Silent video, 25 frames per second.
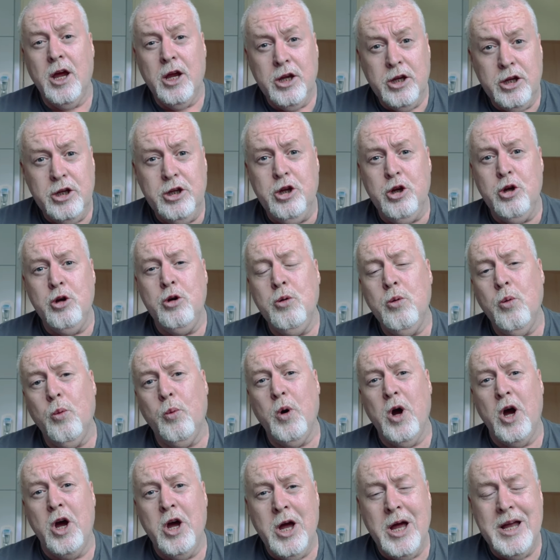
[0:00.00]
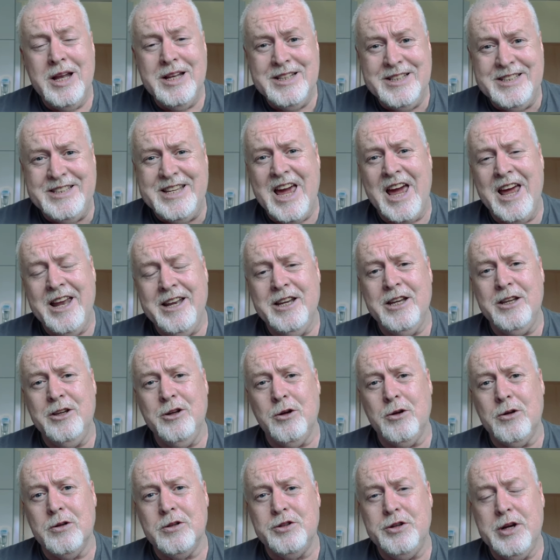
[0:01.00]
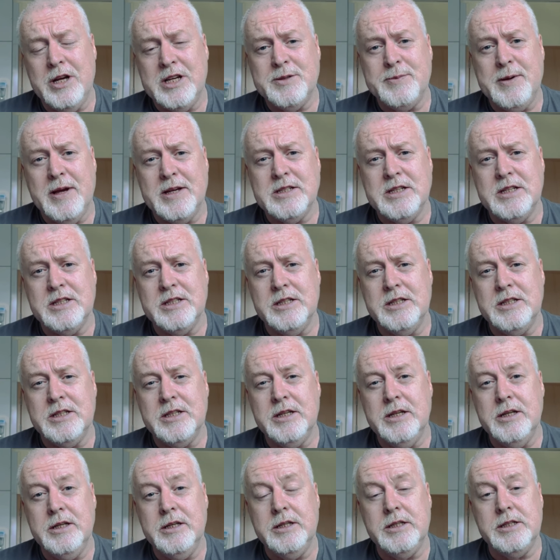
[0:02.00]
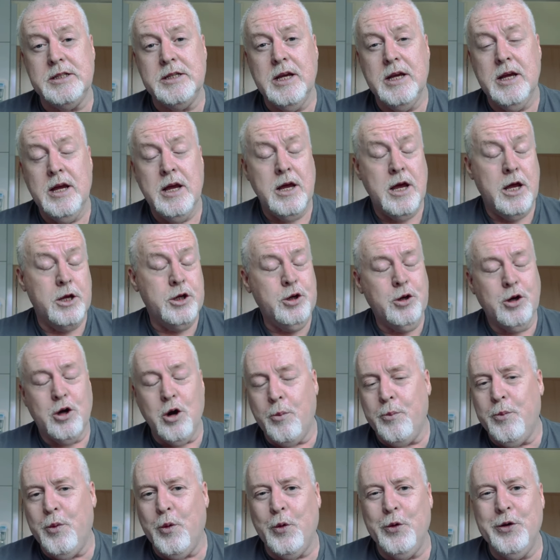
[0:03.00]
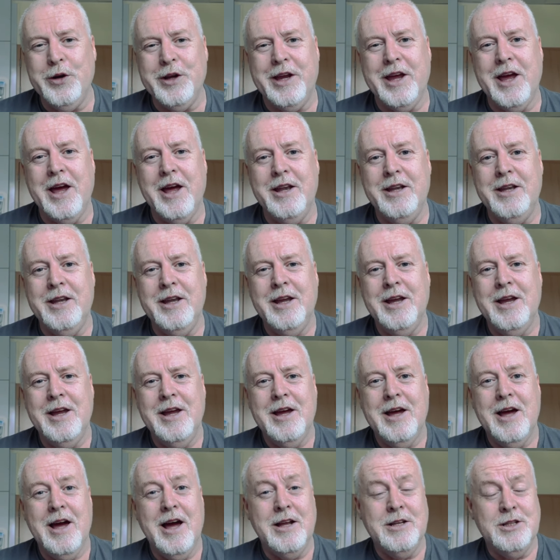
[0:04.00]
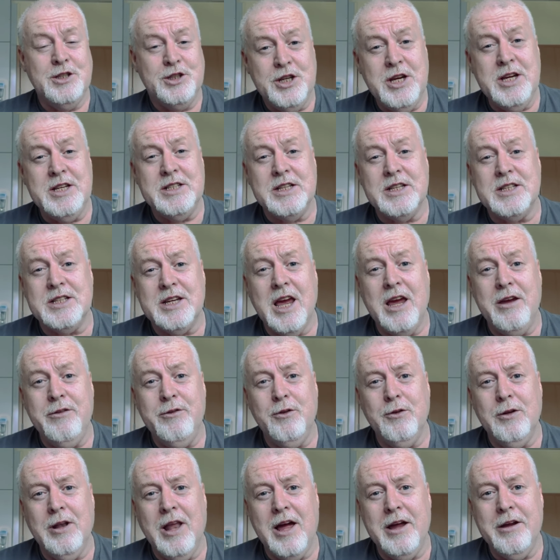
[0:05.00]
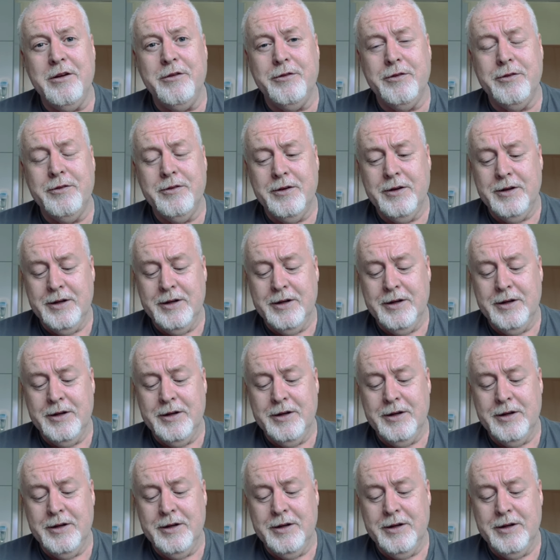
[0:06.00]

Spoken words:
You were dead in your trespasses and sins, and you got born again. And Jesus gave you life.